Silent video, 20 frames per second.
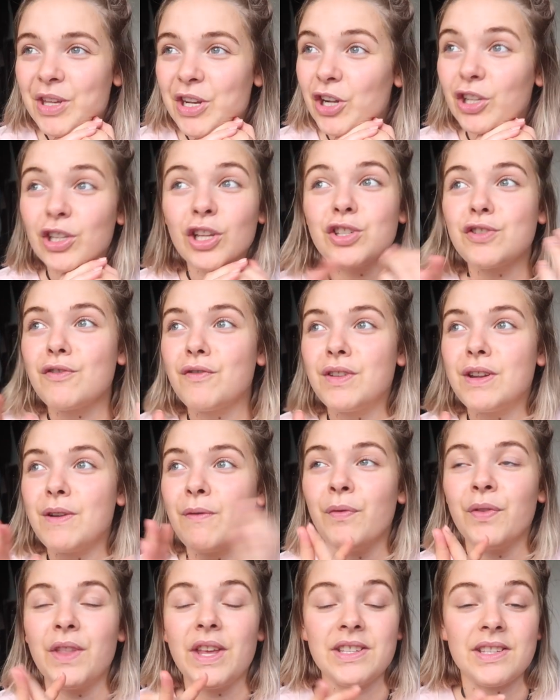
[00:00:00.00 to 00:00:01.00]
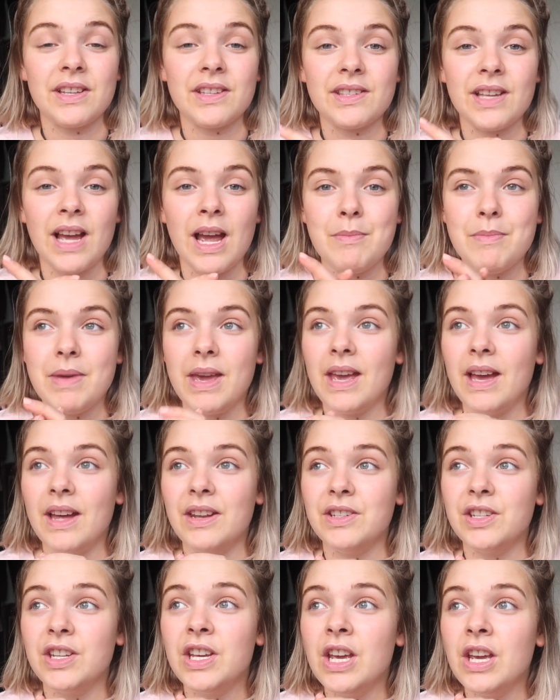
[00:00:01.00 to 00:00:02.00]
You know, lots of the different things excite me,
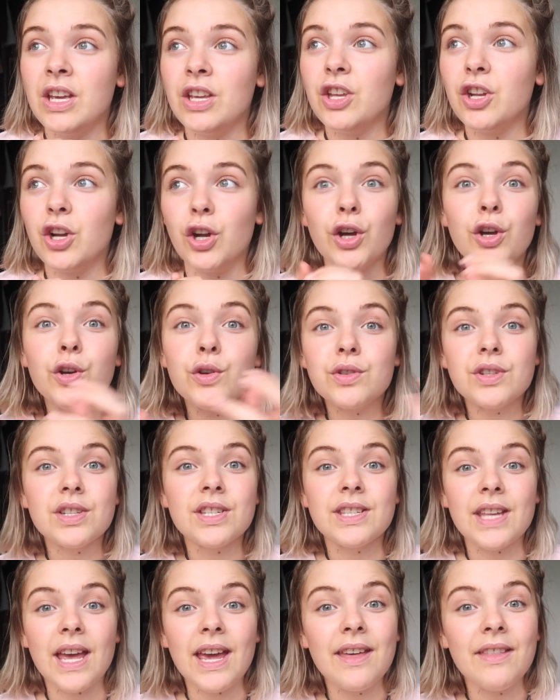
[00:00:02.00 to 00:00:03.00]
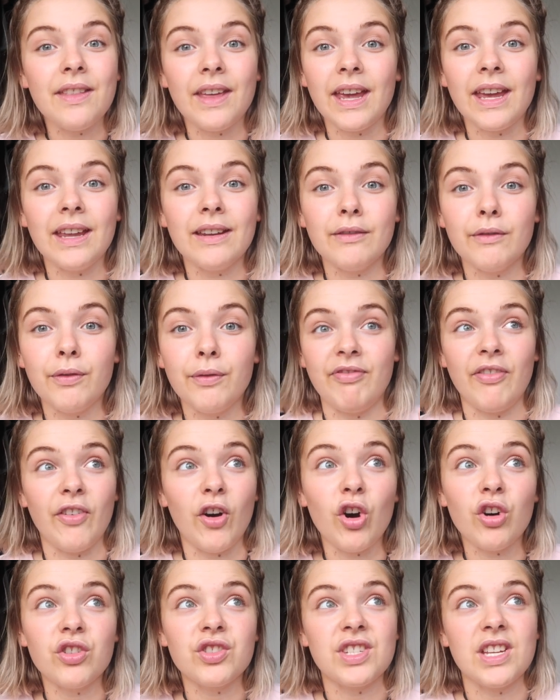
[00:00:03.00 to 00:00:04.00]
and you know, who's to say that in
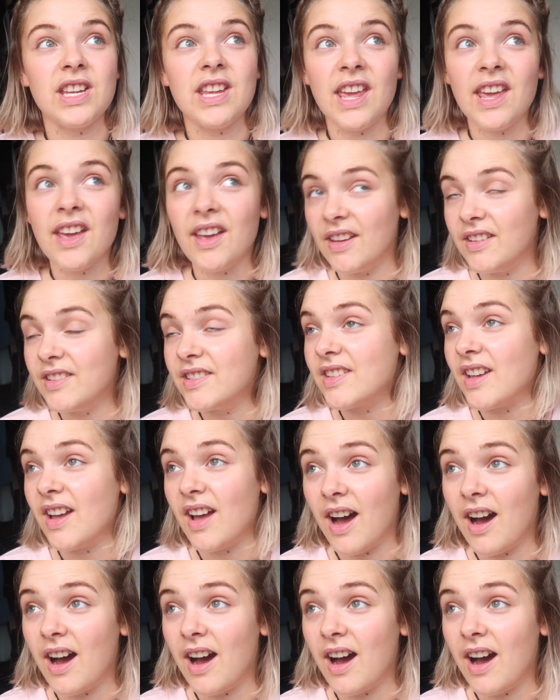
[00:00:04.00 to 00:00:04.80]
forty years